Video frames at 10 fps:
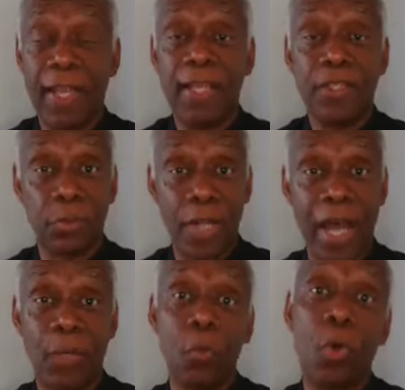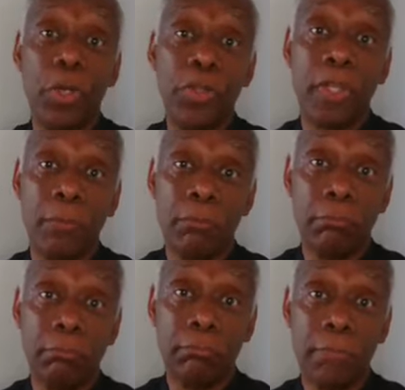So God had warned them.
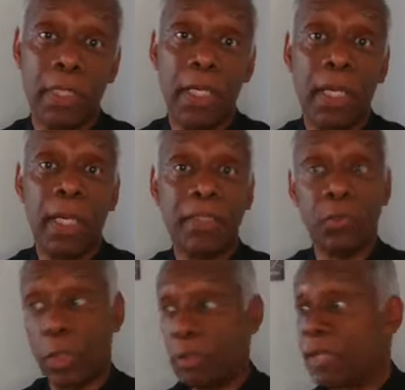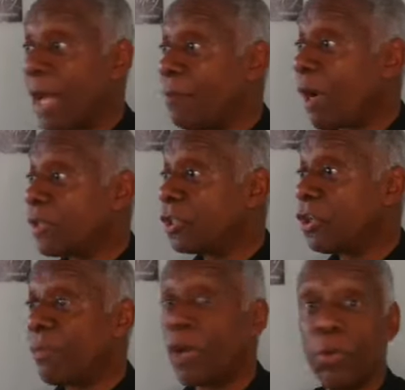He says, well, now I'm watching
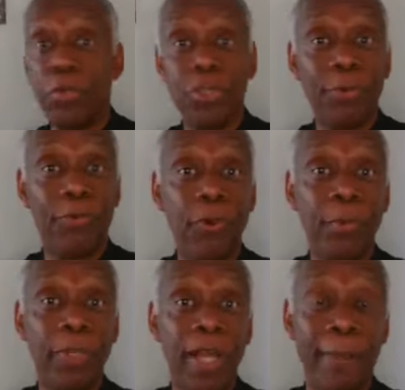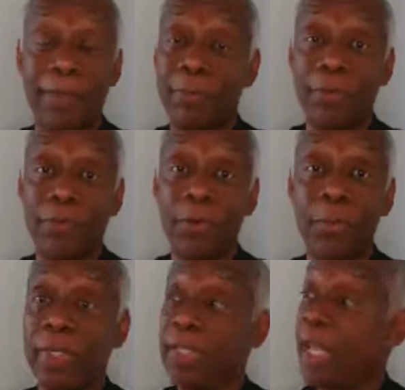over my word to perform it. I'm going to
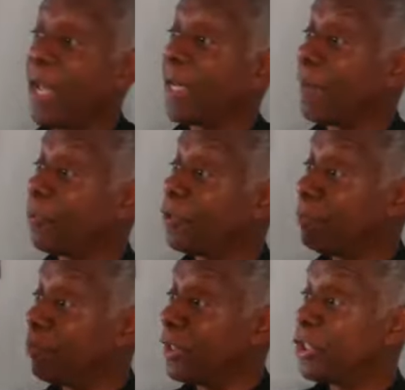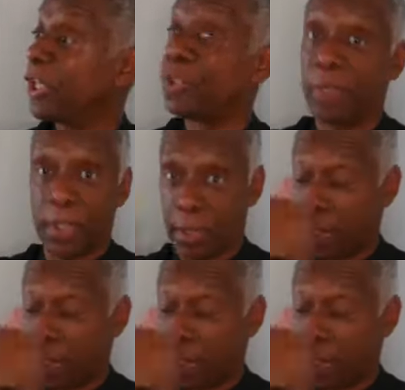perform it, and I'm going to bring judgment.